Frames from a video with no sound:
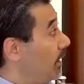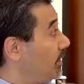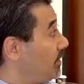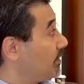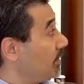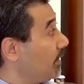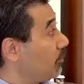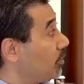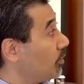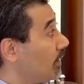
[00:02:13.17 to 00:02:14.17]
Additionally,
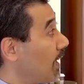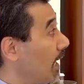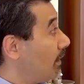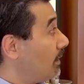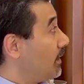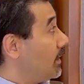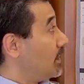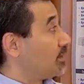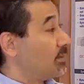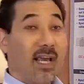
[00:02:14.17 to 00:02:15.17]
we're looking at
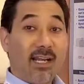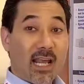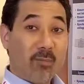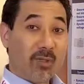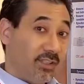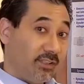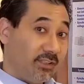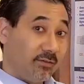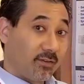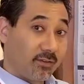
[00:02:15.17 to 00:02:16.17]
some dynamic
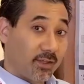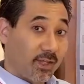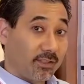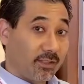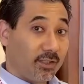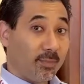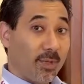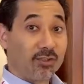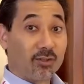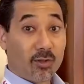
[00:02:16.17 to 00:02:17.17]
CDC verification to
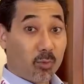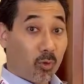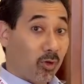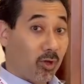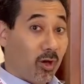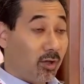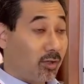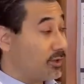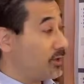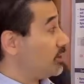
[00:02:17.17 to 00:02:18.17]
make sure the
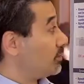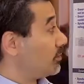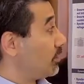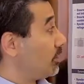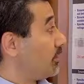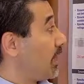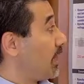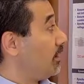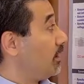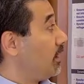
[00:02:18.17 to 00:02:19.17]
protocols ensure
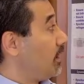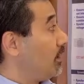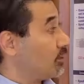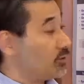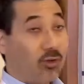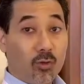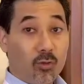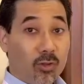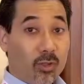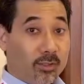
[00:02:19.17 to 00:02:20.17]
that there's
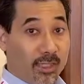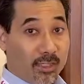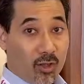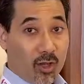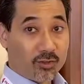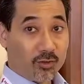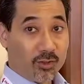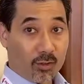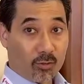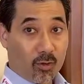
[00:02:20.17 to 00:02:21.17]
no data loss or
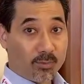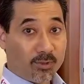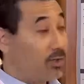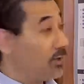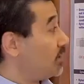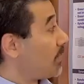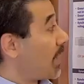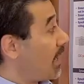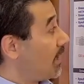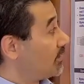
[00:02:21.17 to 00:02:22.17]
data corruption on these
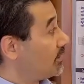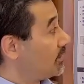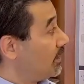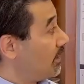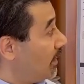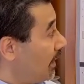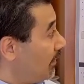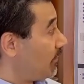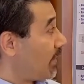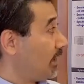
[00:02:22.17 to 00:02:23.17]
paths.
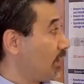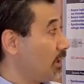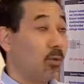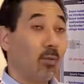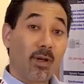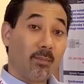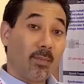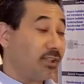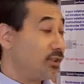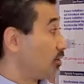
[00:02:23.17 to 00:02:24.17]
And finally, we want to
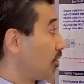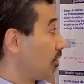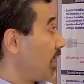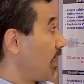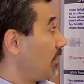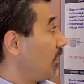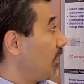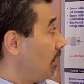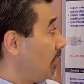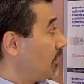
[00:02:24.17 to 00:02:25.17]
make sure that
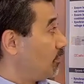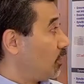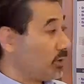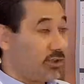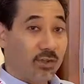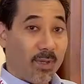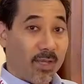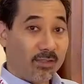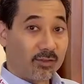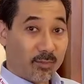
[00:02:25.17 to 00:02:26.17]
the voltage
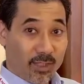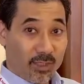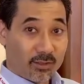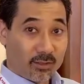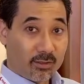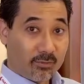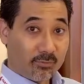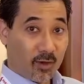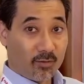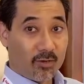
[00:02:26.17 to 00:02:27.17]
domains are being
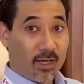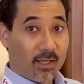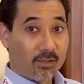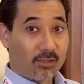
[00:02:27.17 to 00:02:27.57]
verified.